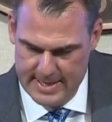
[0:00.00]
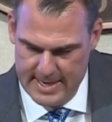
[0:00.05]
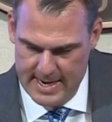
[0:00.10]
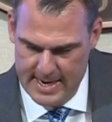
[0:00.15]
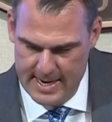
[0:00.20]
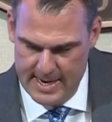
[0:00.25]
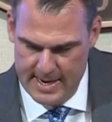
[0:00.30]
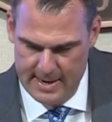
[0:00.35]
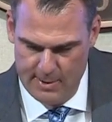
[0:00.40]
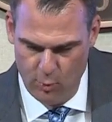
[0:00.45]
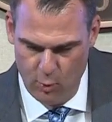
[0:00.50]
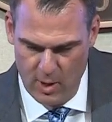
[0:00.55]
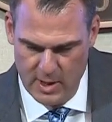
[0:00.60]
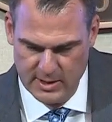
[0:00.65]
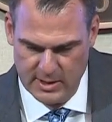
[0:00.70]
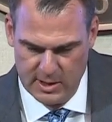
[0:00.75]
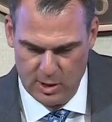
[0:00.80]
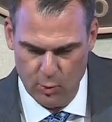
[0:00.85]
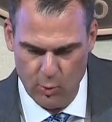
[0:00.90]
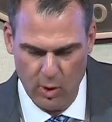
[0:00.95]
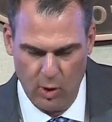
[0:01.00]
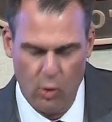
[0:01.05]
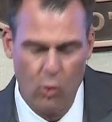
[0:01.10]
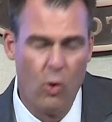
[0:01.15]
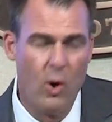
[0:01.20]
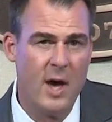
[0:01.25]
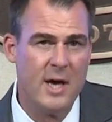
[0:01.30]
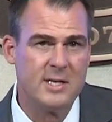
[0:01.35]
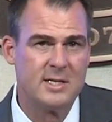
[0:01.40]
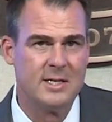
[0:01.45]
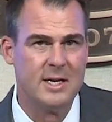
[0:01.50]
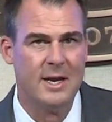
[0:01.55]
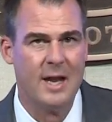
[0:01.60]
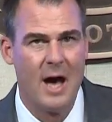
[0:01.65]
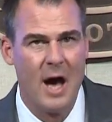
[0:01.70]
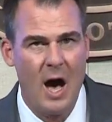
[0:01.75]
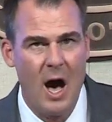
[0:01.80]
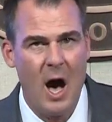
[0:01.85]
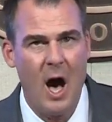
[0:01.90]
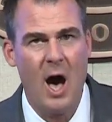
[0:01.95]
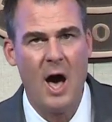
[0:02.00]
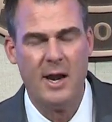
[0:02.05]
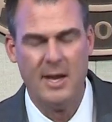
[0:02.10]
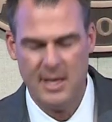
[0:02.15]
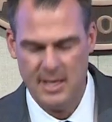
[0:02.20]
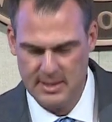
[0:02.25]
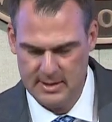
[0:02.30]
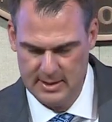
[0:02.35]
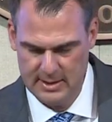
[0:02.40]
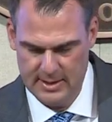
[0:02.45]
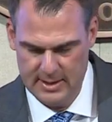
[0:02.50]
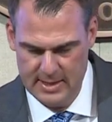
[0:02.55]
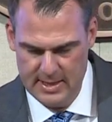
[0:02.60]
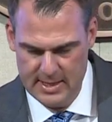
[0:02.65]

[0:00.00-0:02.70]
was to request an audit